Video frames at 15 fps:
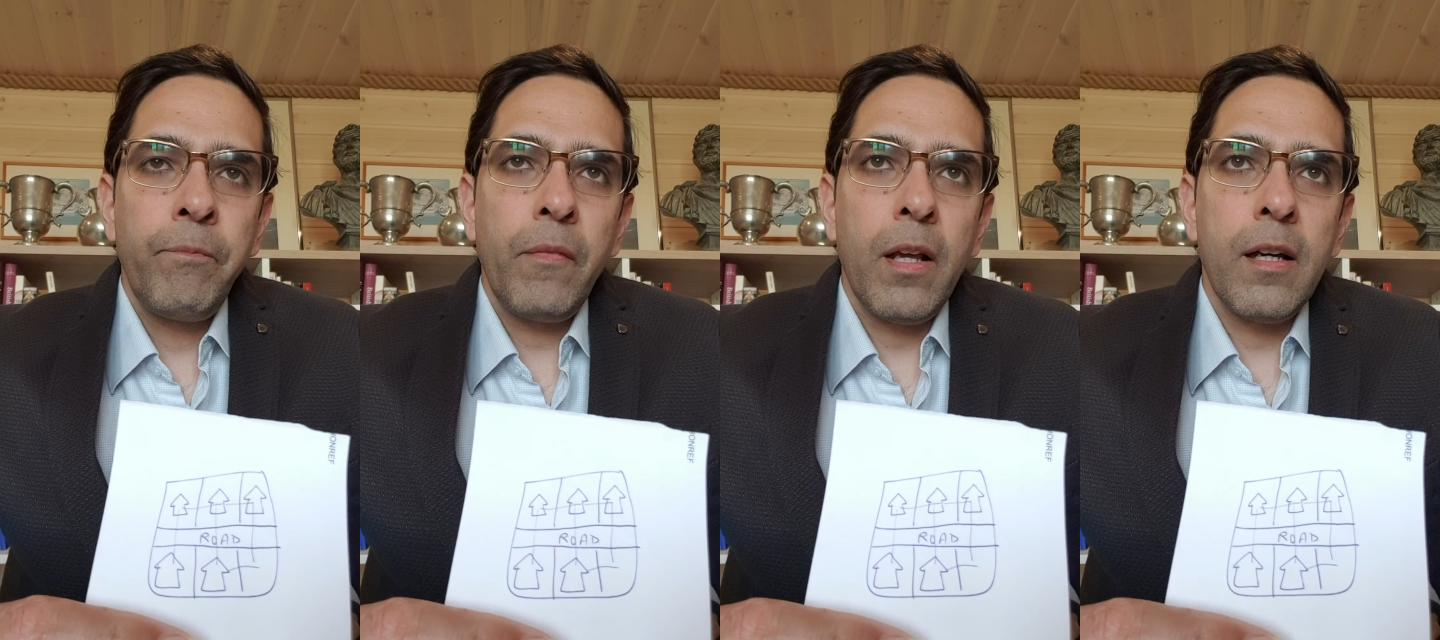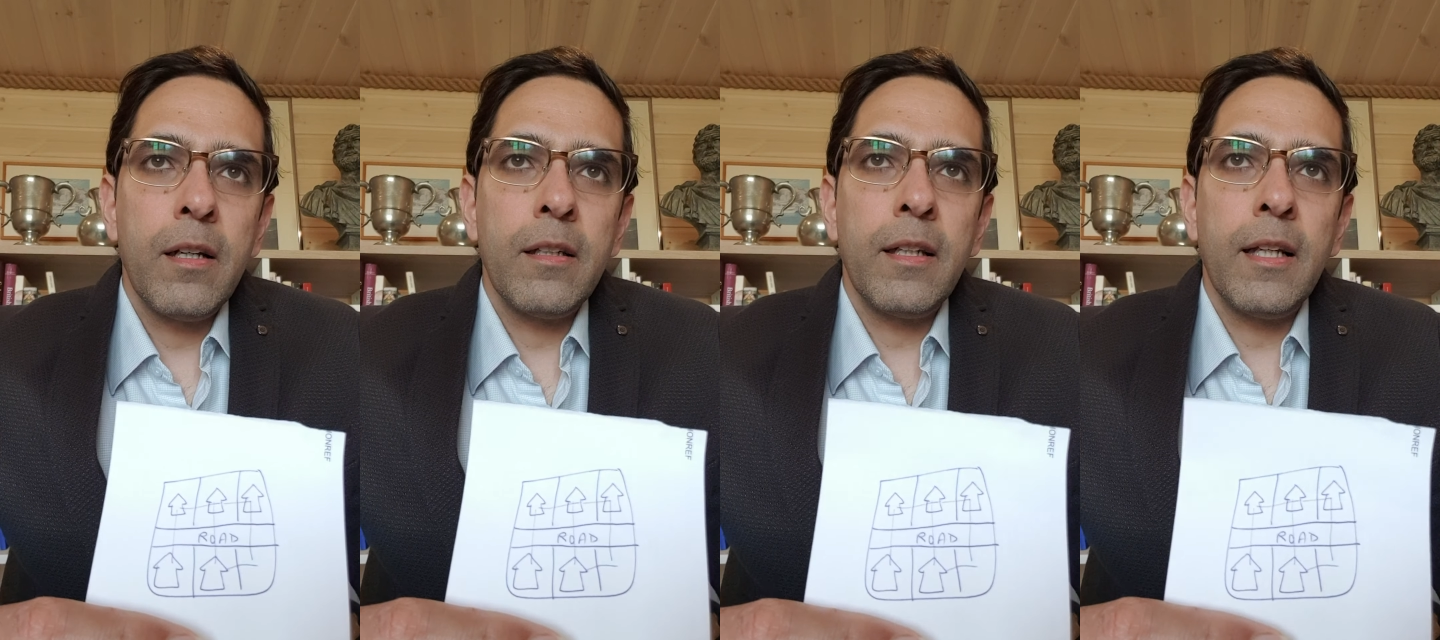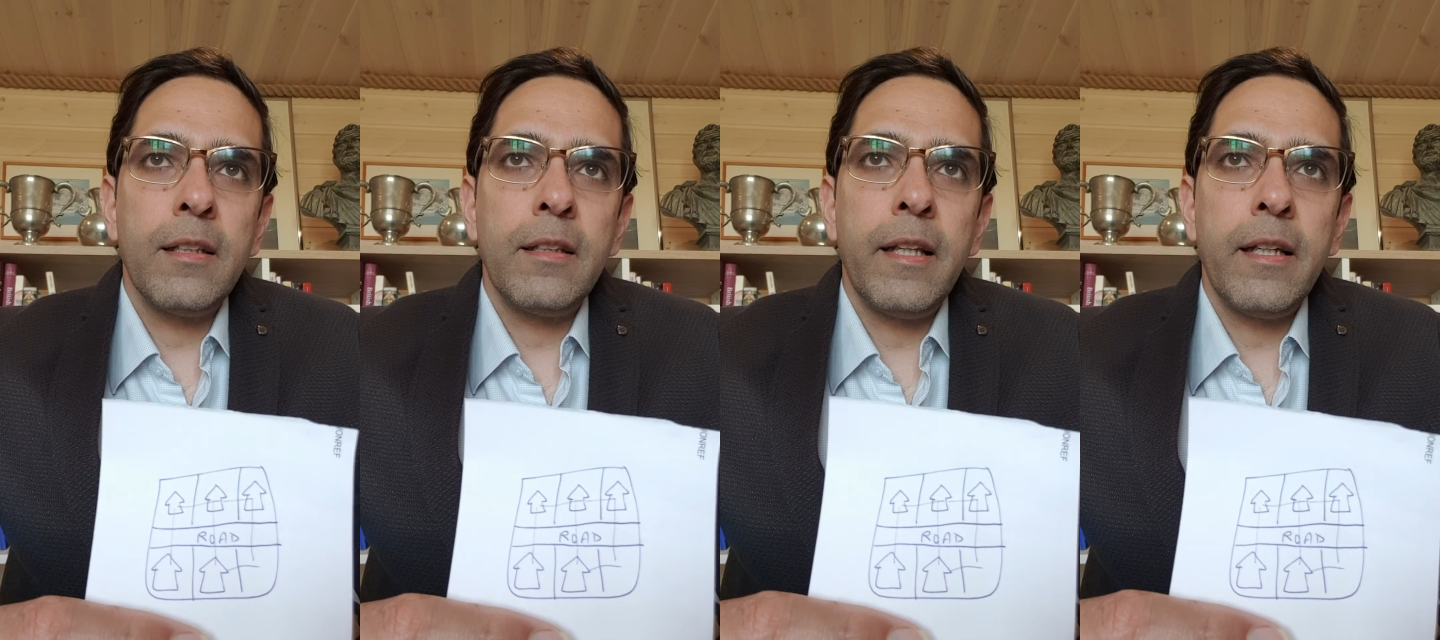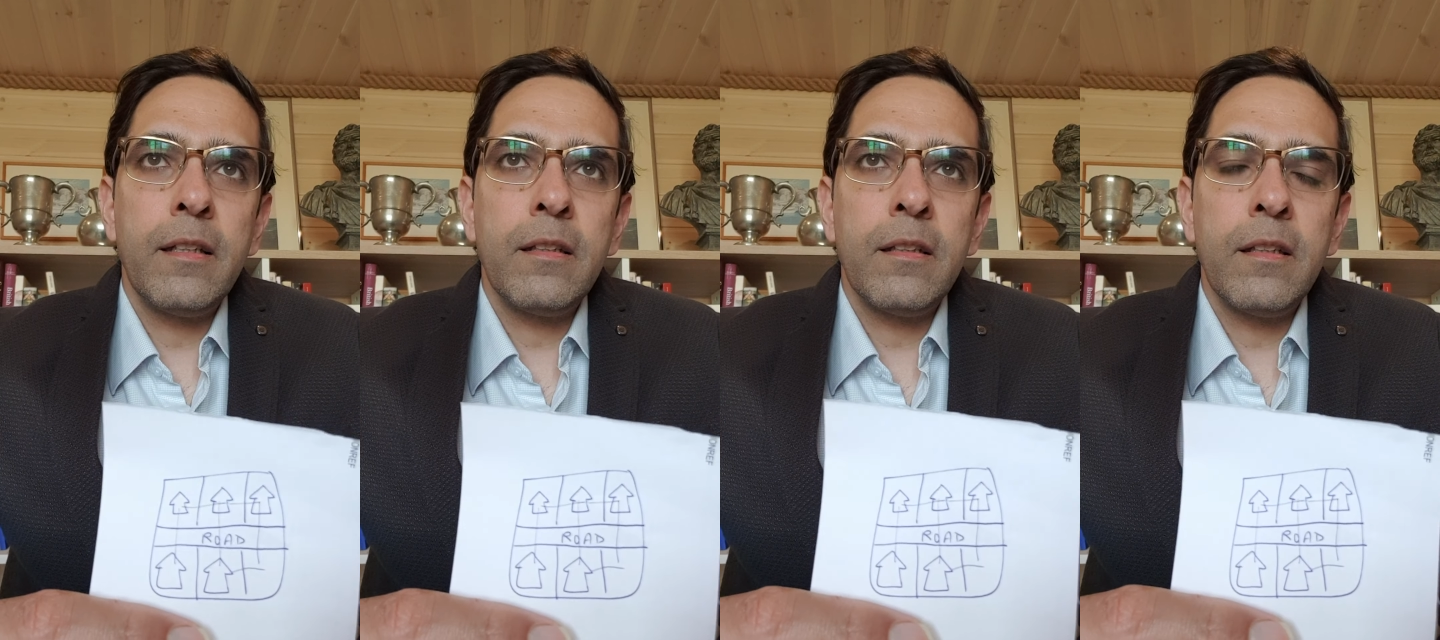and
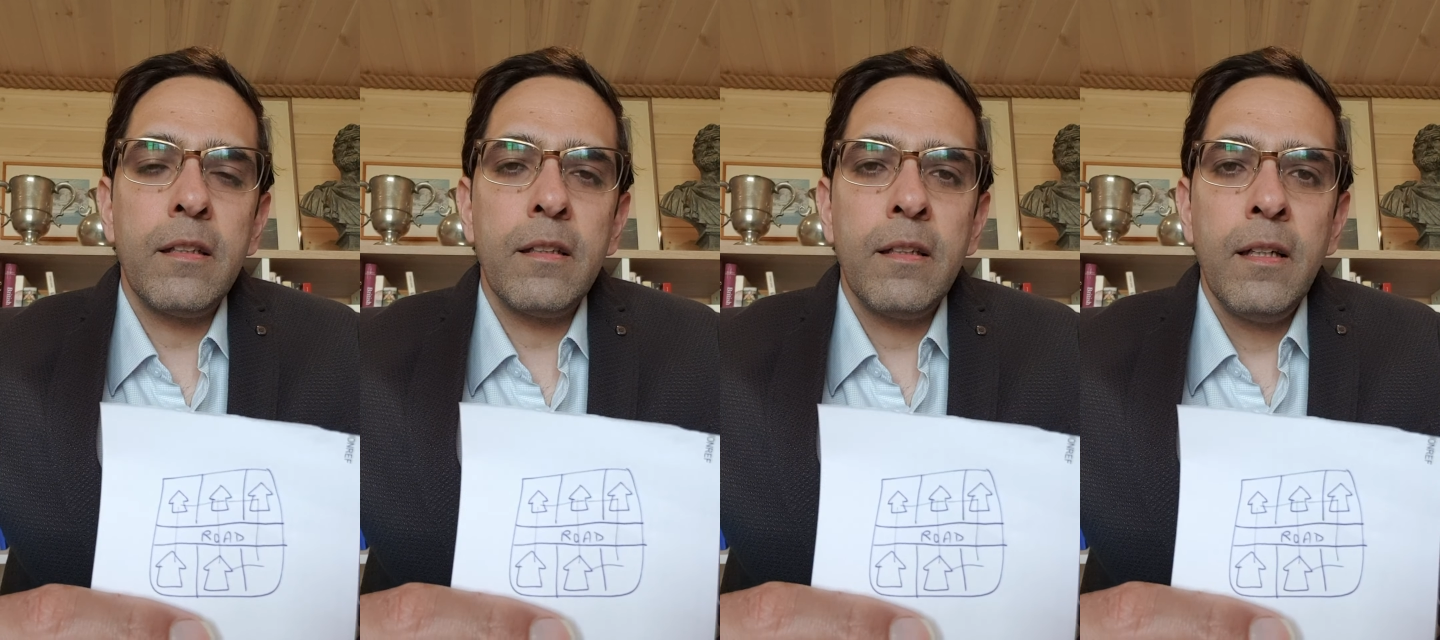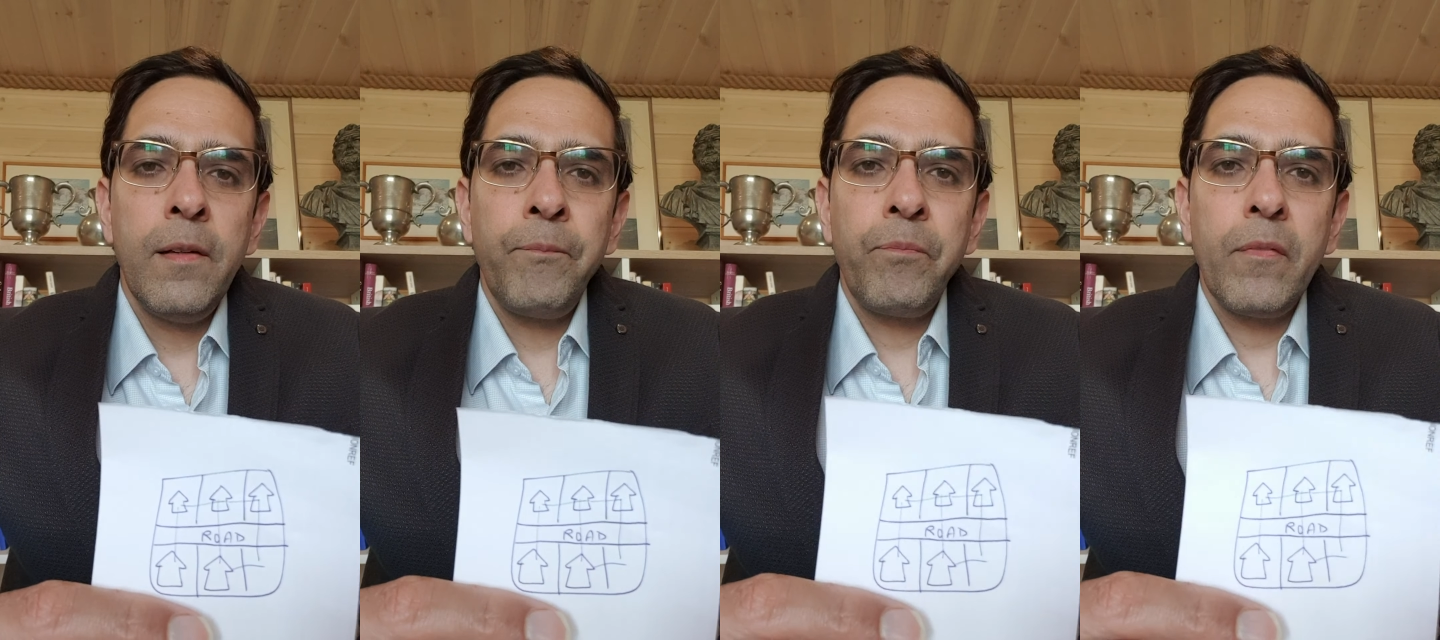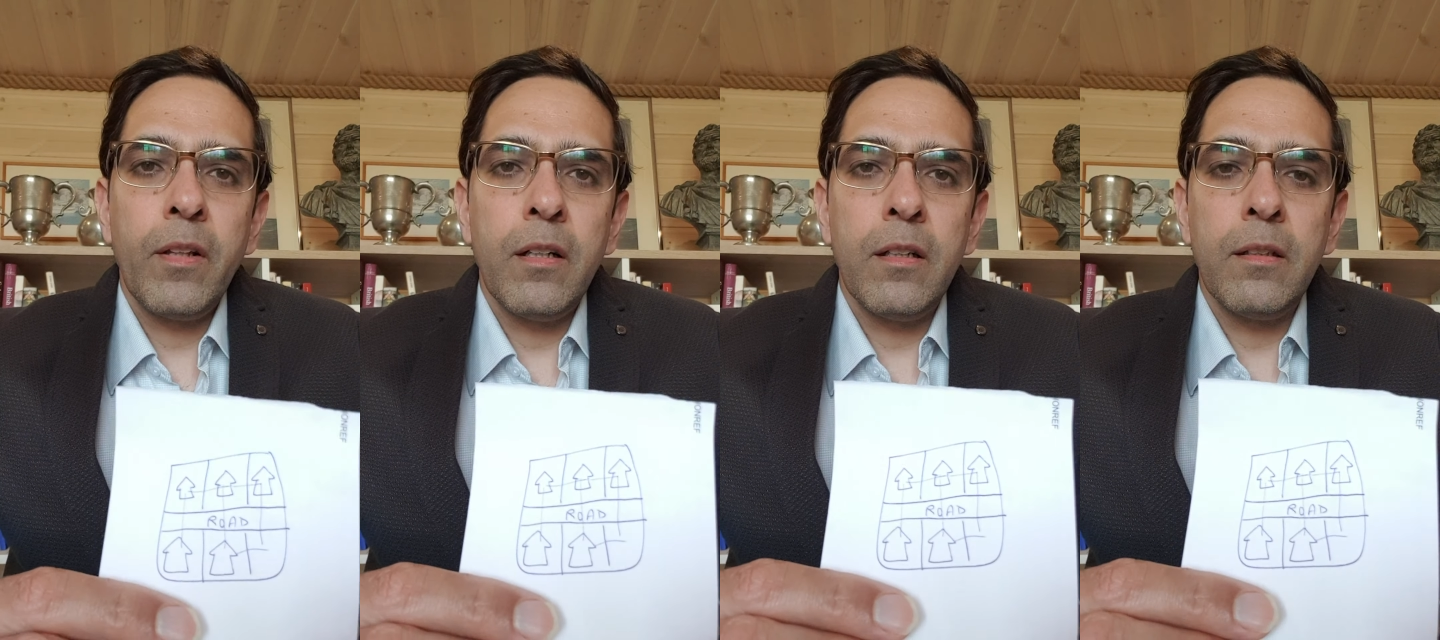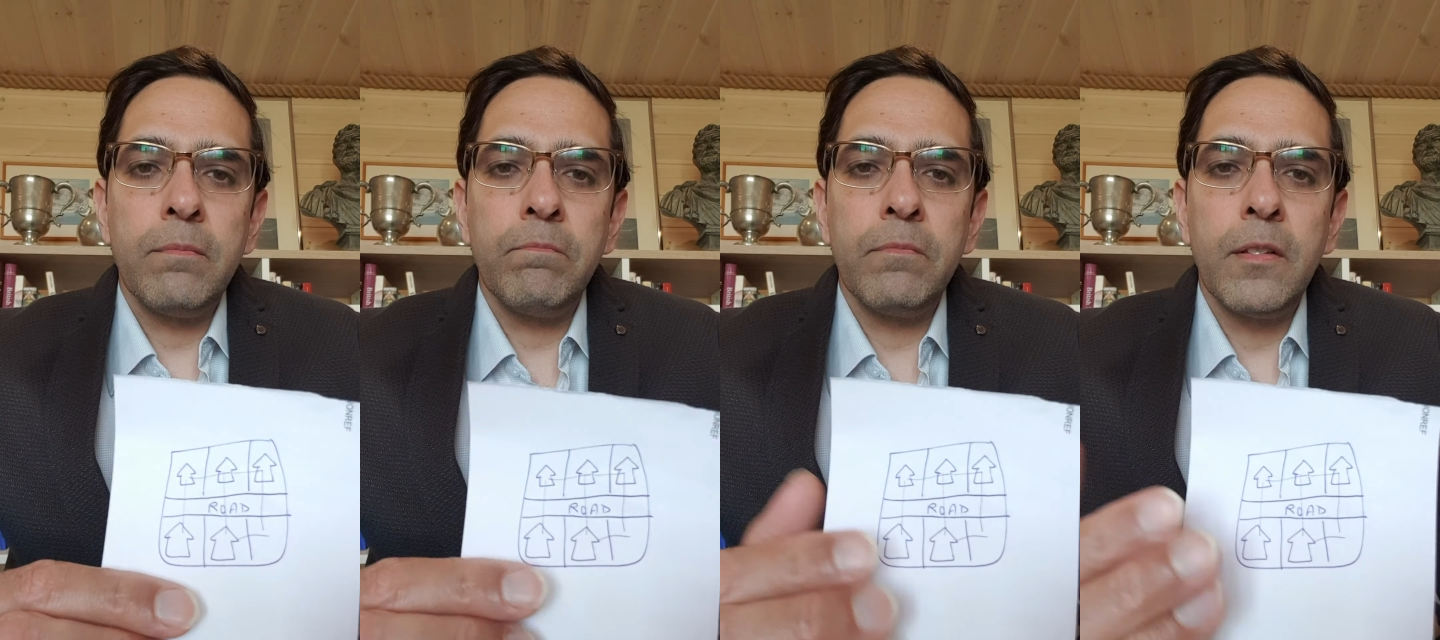then
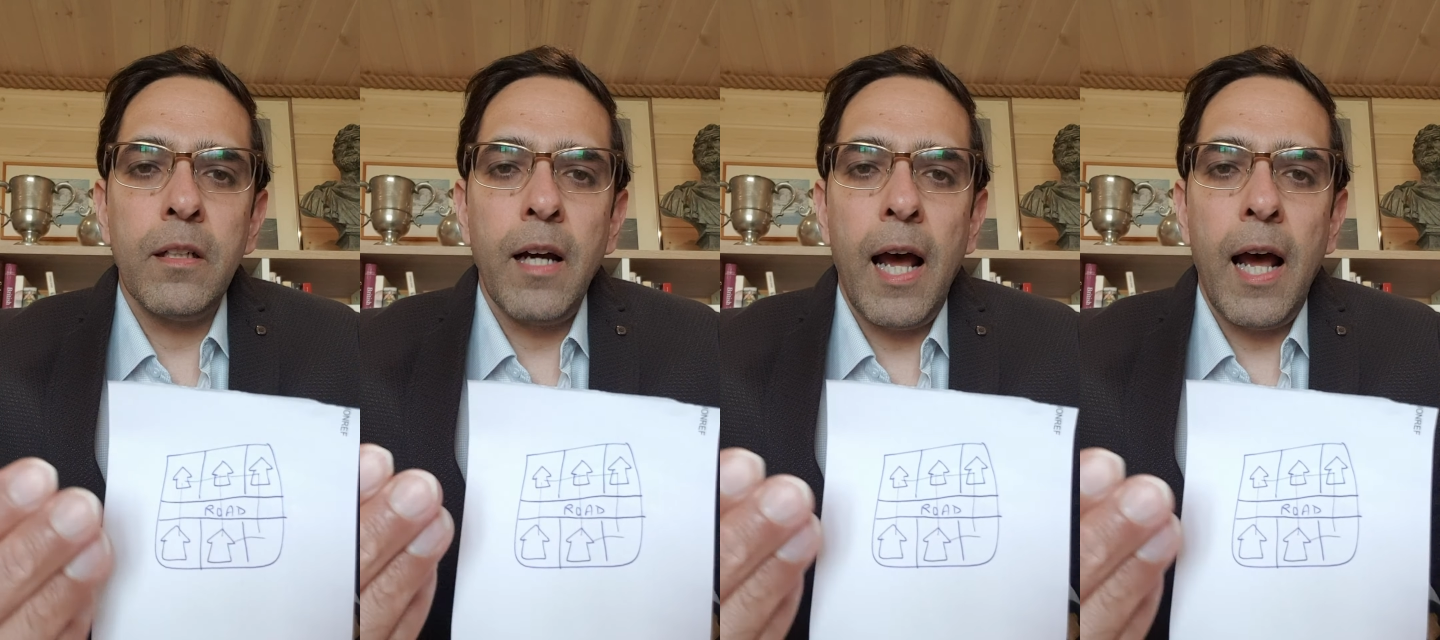the